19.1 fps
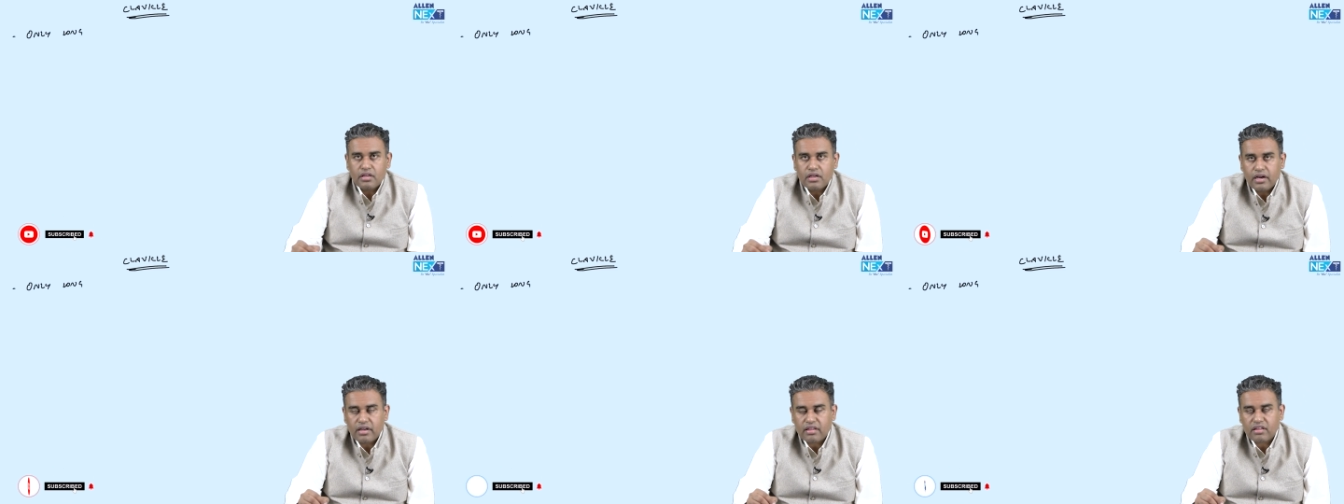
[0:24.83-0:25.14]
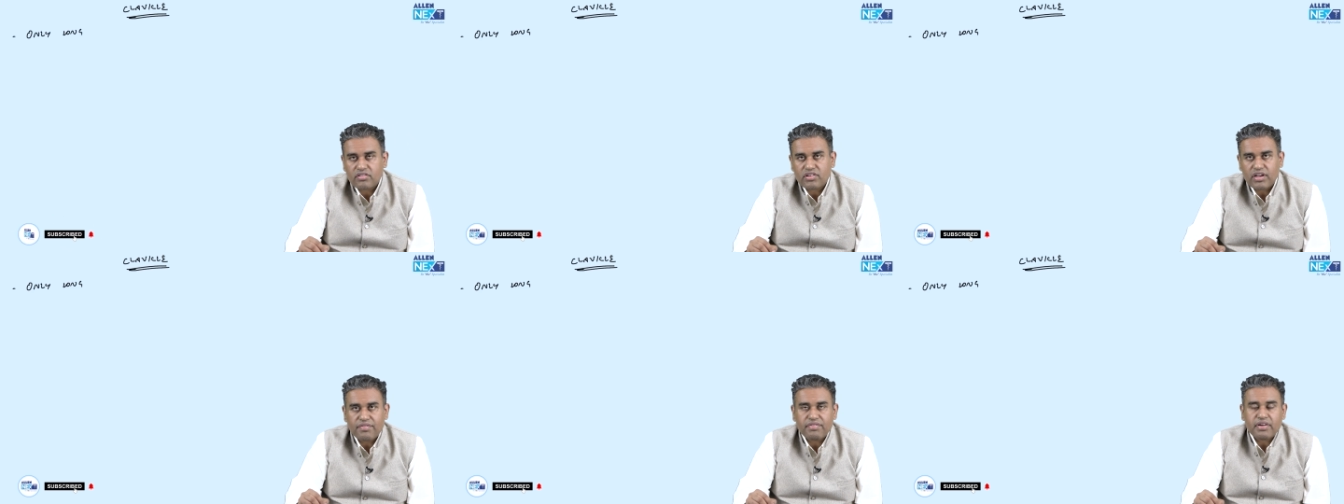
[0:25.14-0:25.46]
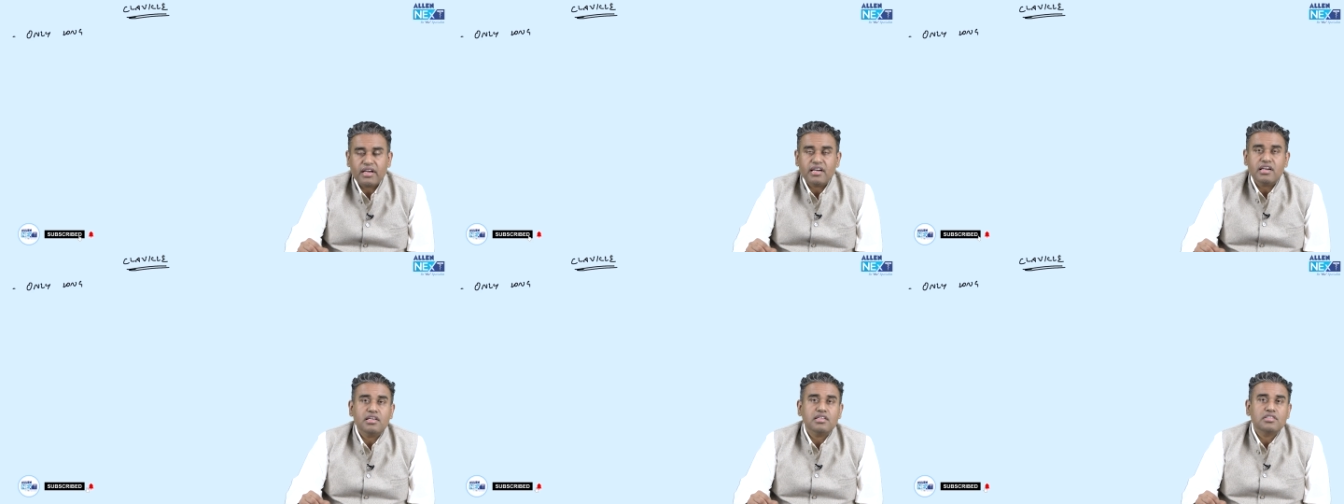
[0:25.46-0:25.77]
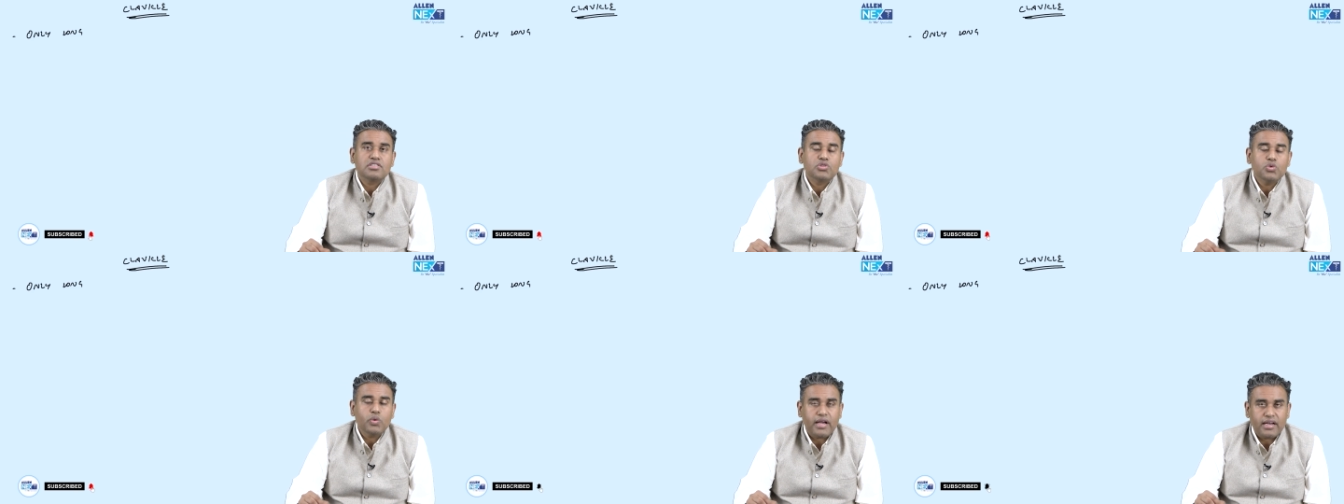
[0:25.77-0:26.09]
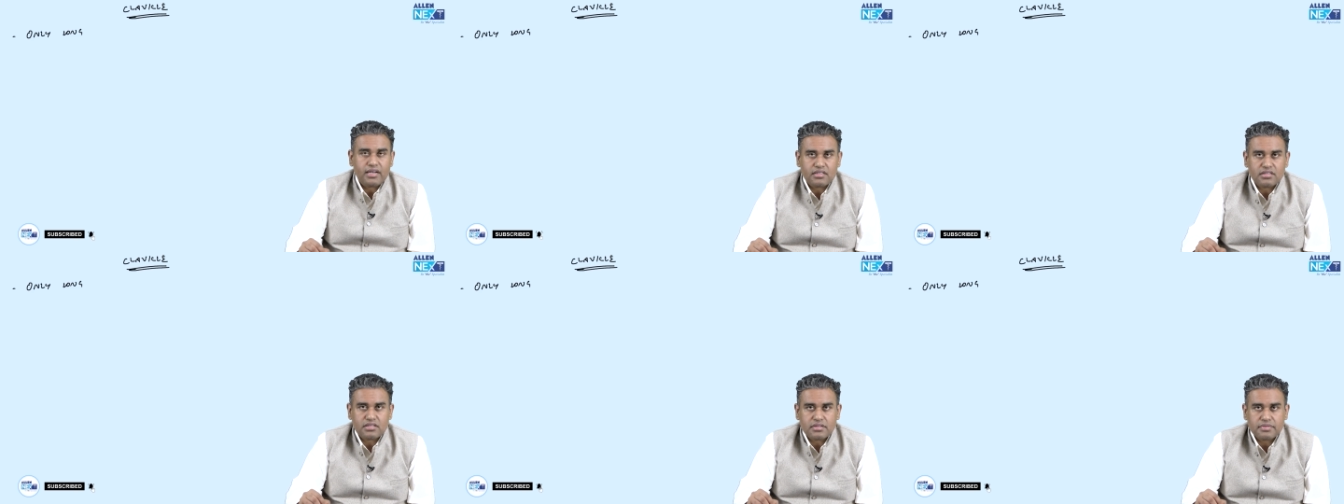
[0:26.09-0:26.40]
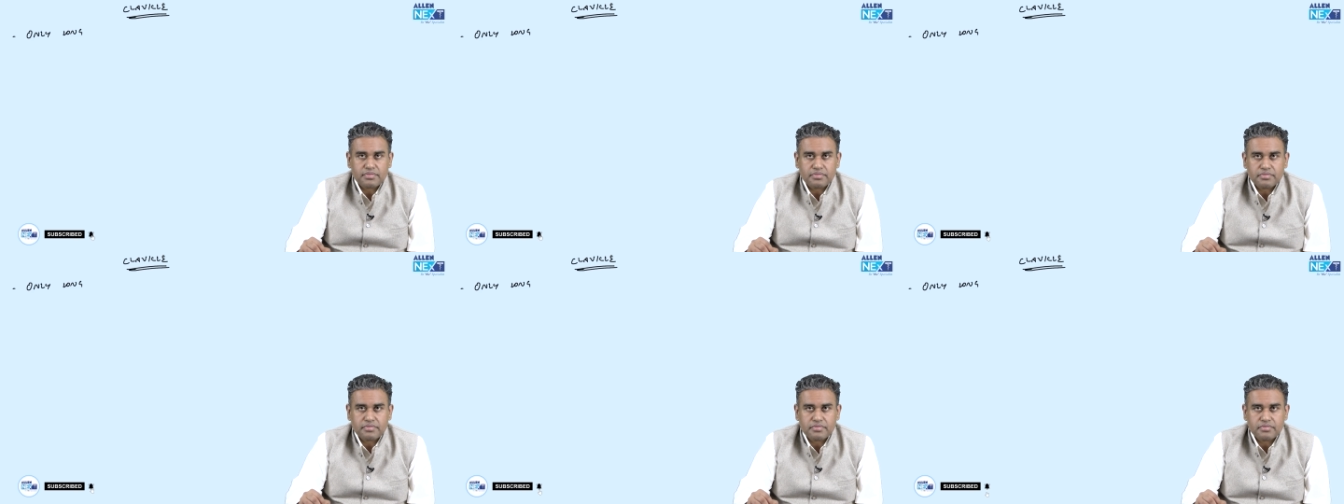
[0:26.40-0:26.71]
It is a shaft and it has two ends.
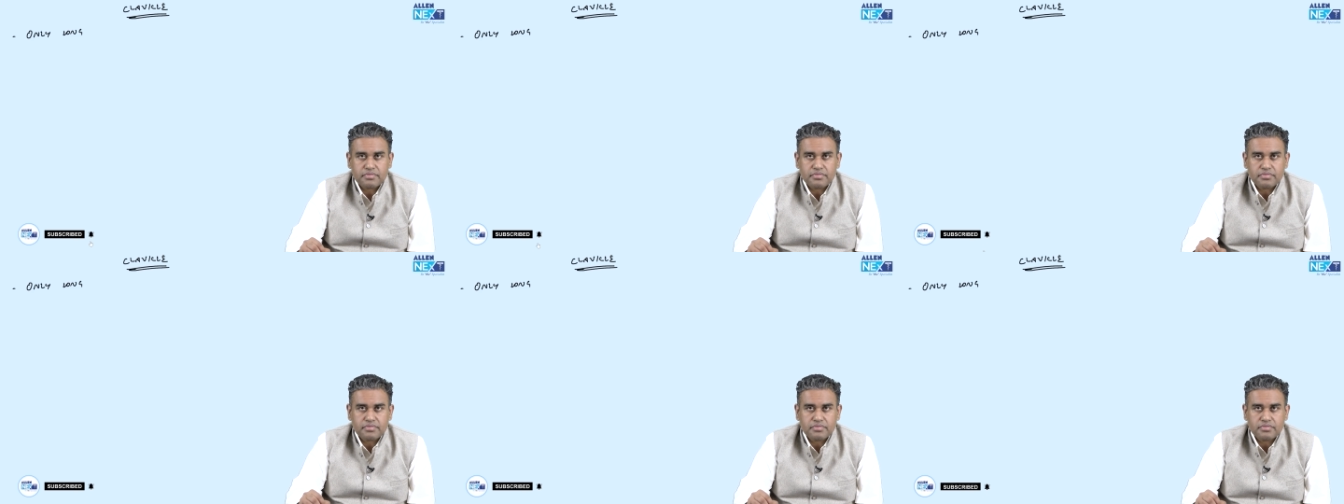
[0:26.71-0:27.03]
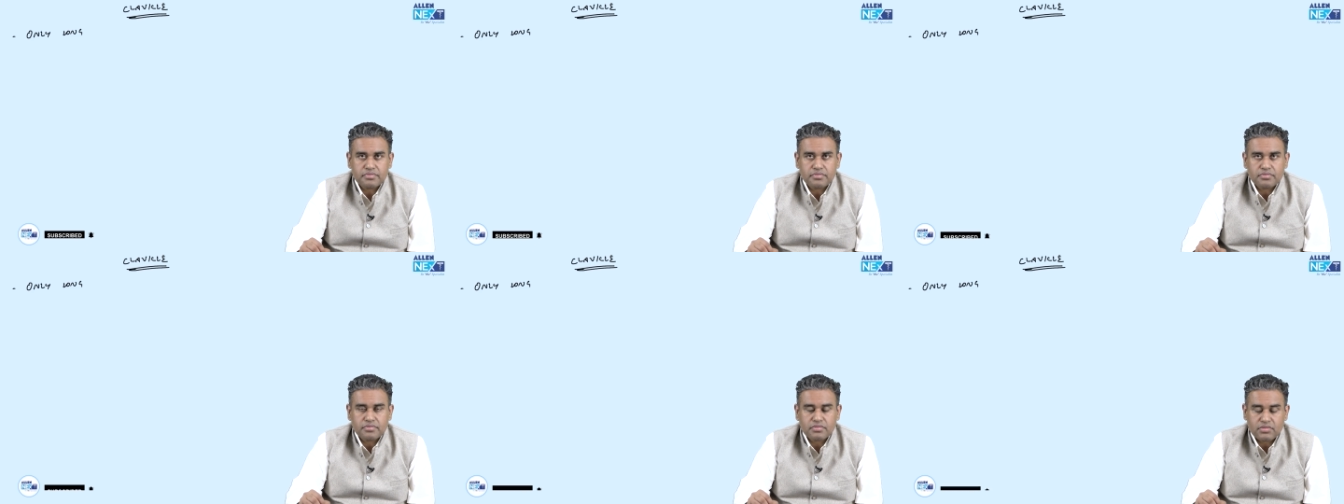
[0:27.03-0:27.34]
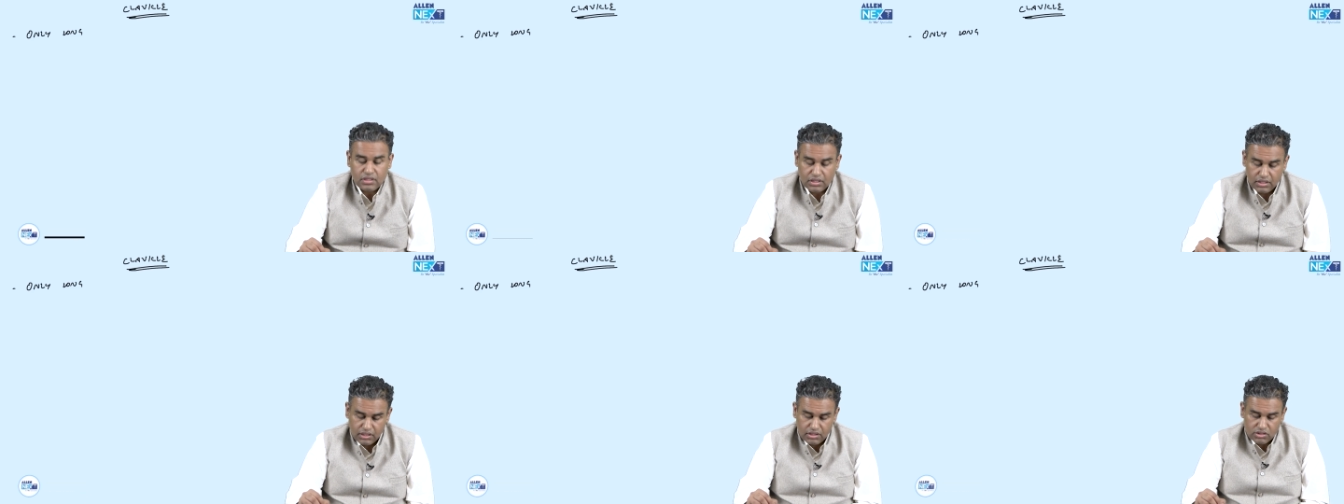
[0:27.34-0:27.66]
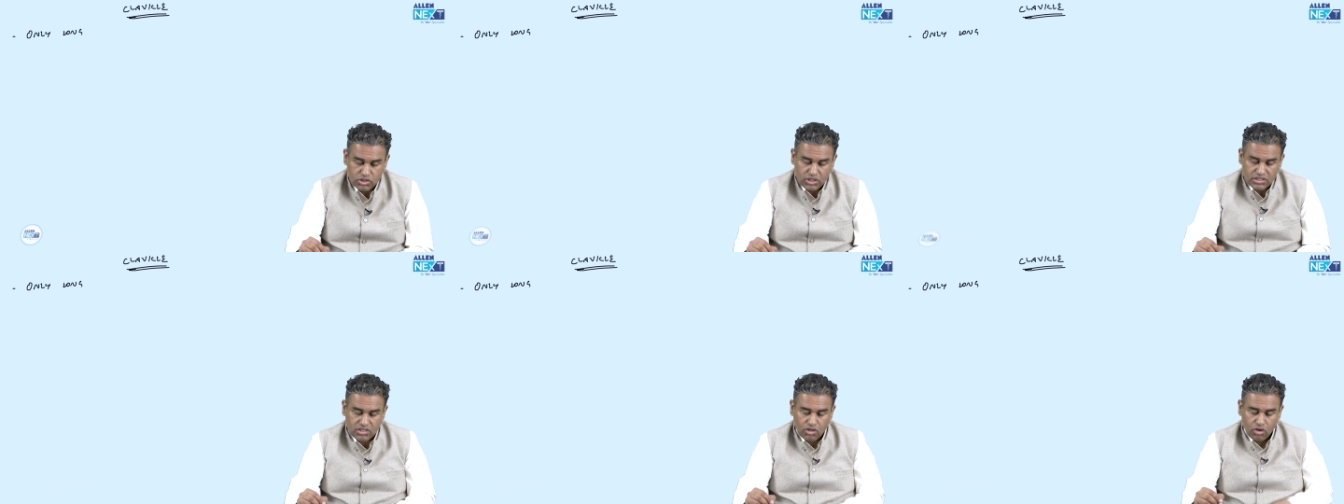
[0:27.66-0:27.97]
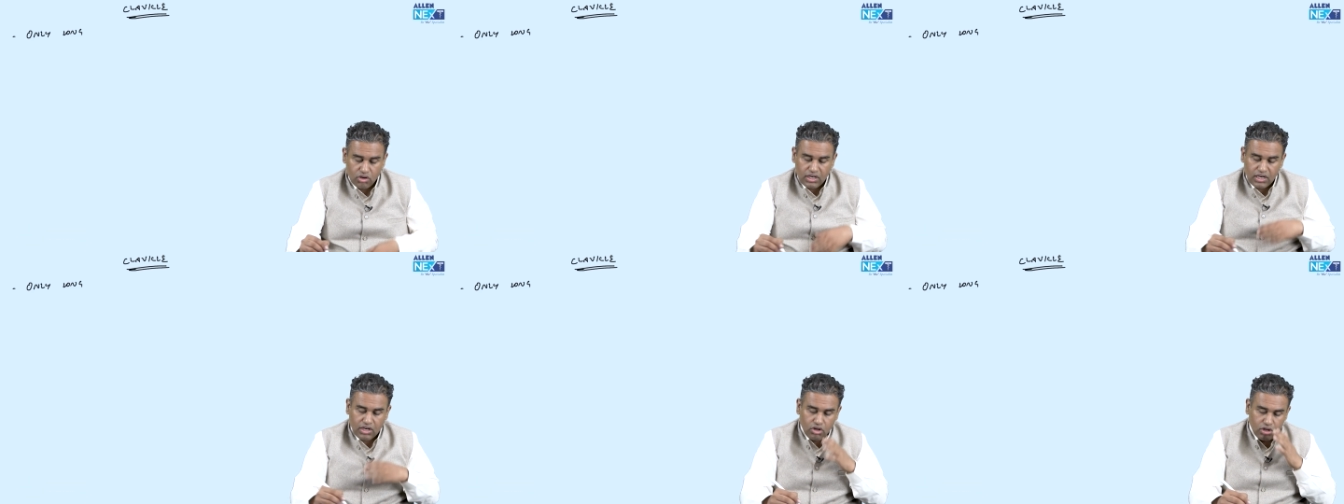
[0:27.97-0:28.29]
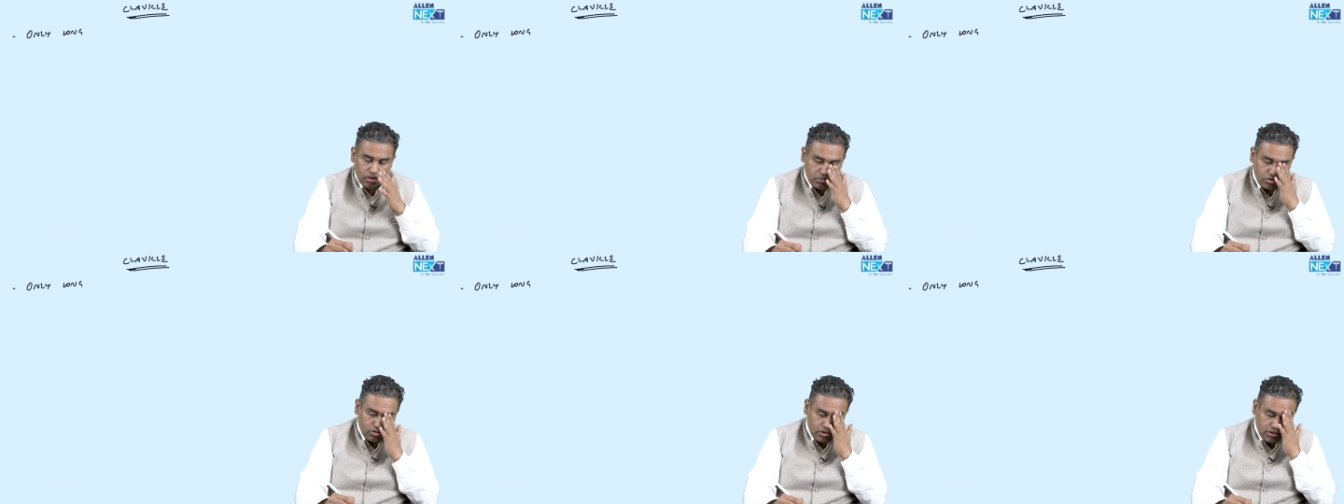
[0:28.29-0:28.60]
So it's the only
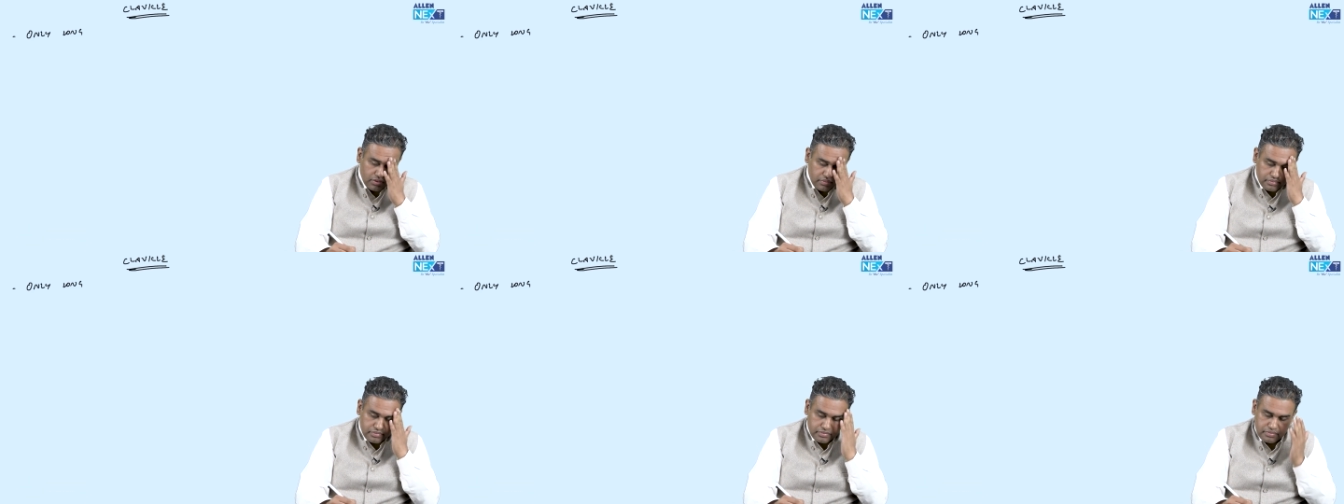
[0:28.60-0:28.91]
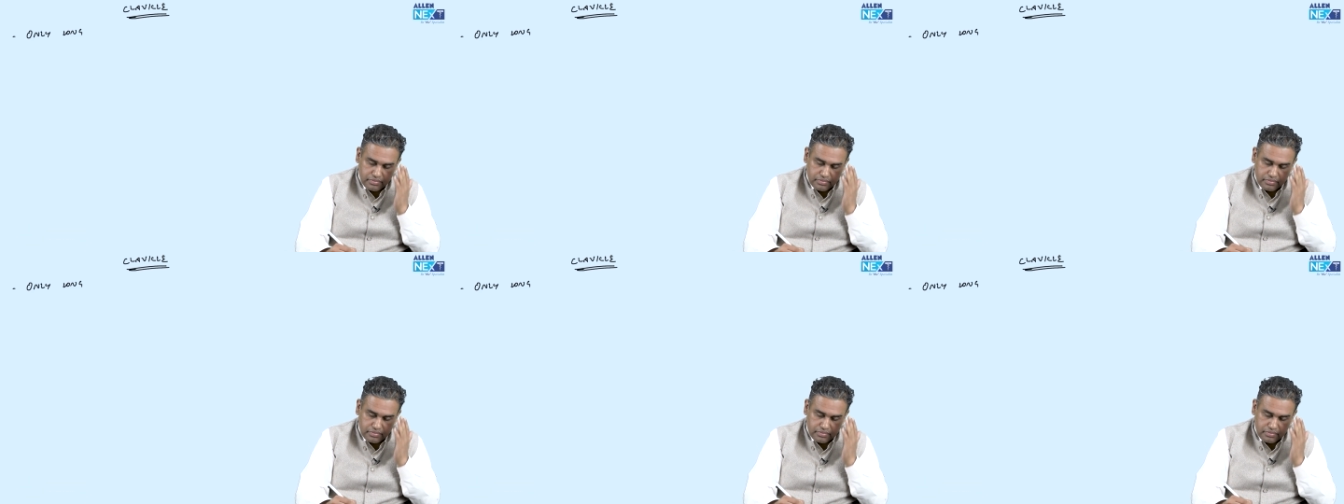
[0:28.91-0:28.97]
long bone